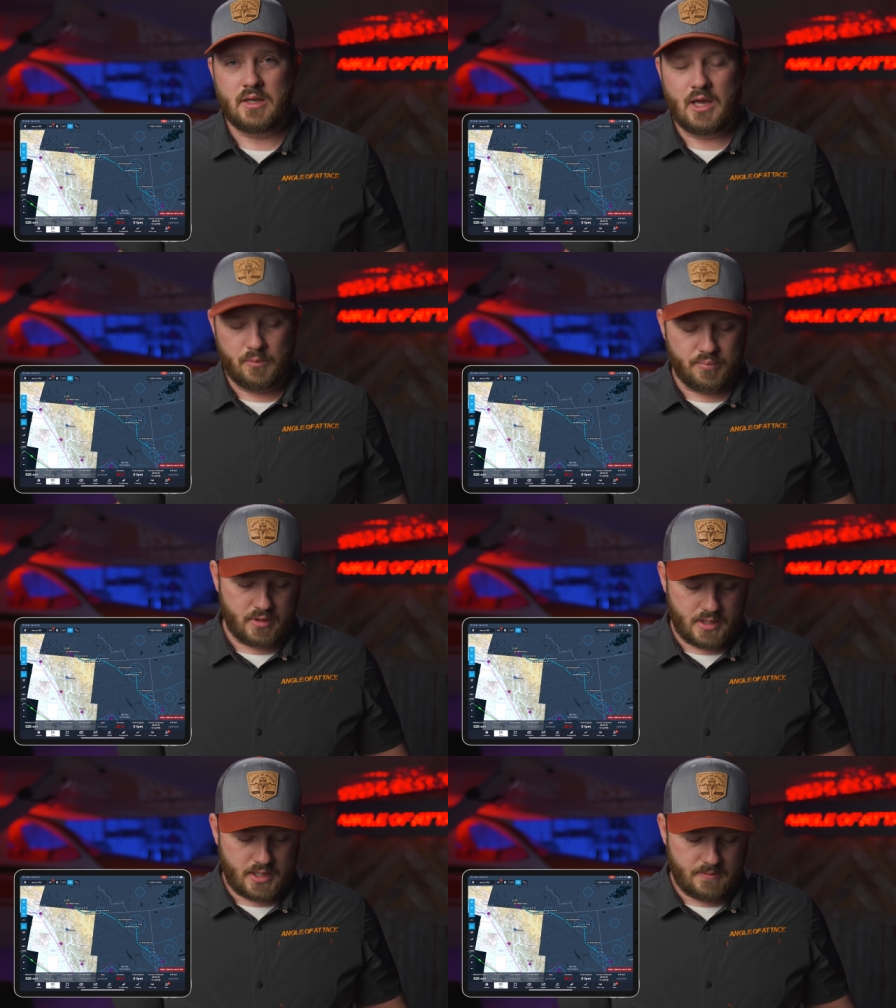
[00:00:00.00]

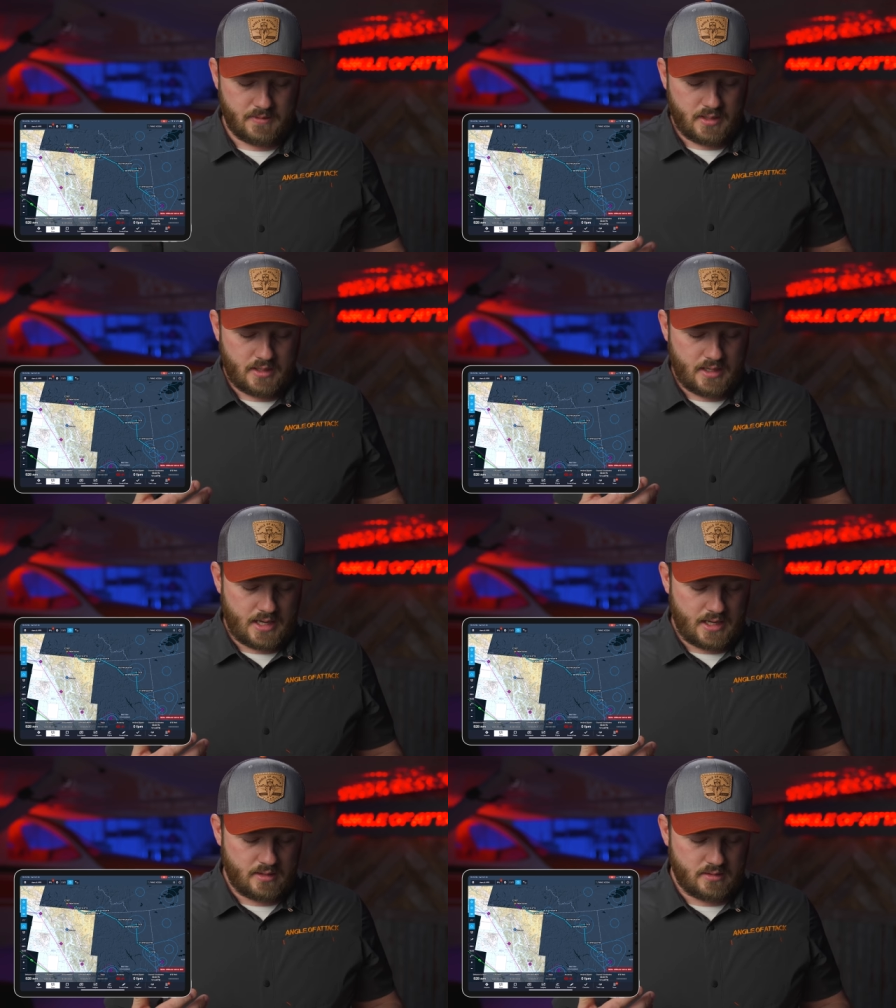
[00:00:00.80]
Alberta,
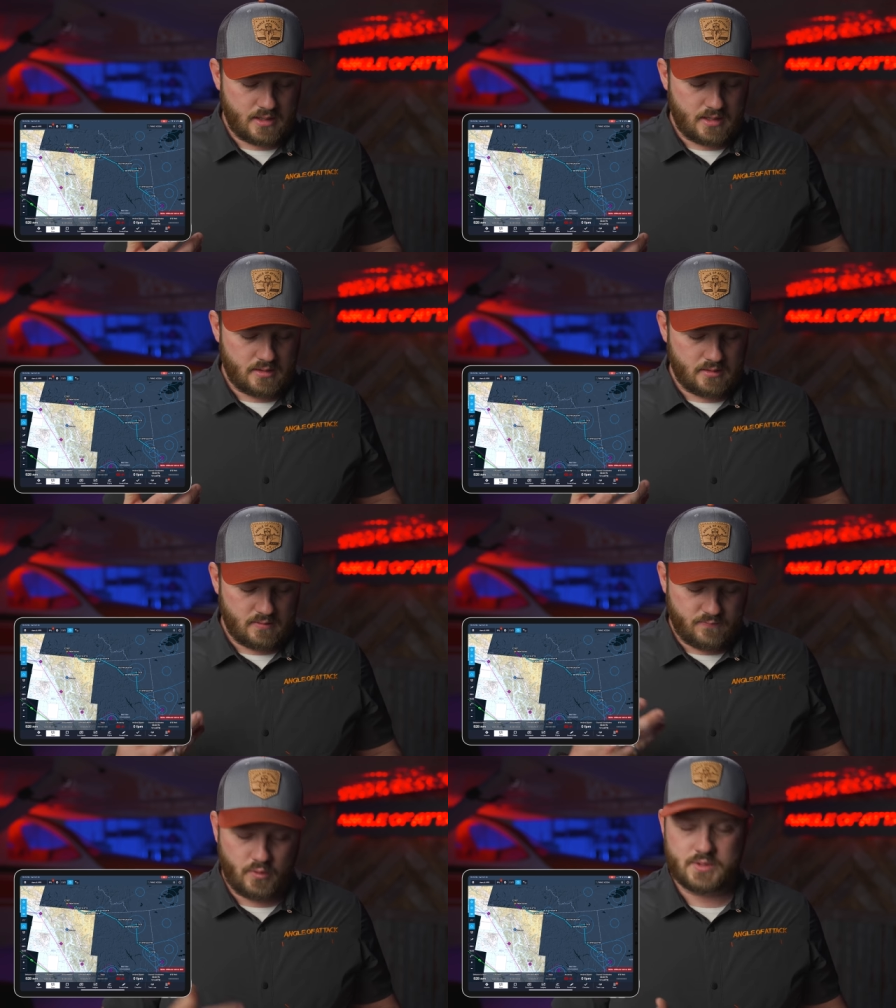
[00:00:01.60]
and uh,
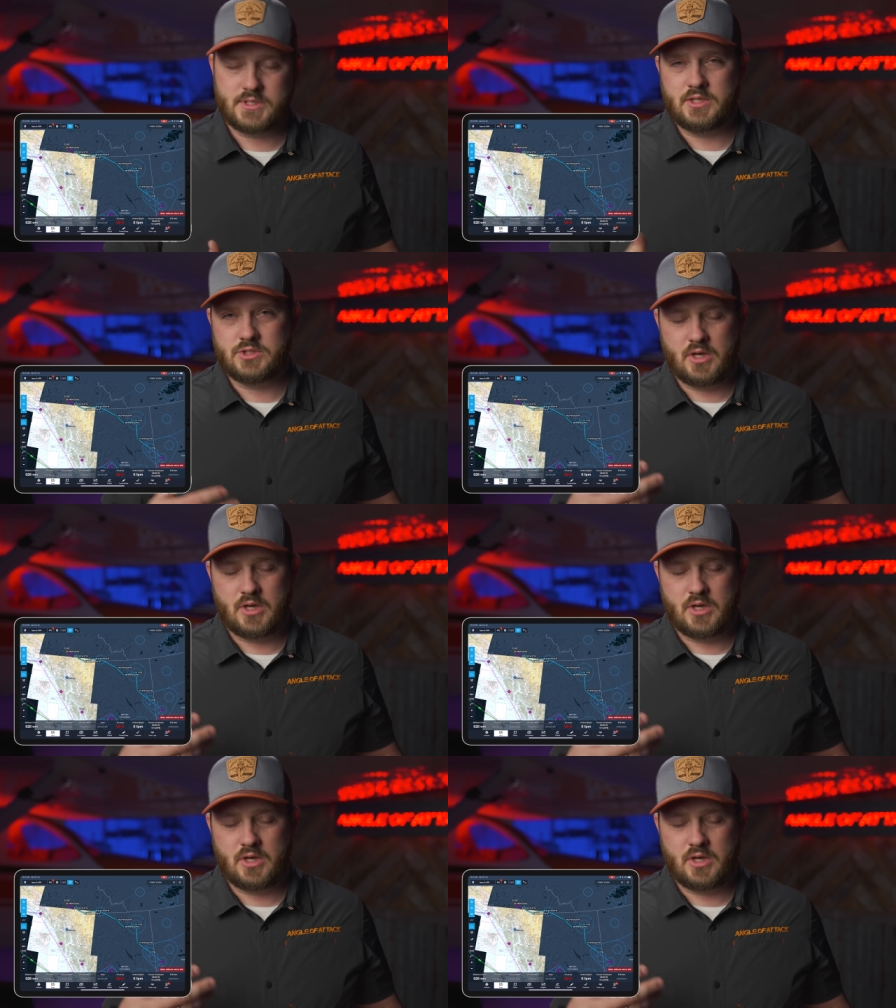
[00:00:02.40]
and Fort St.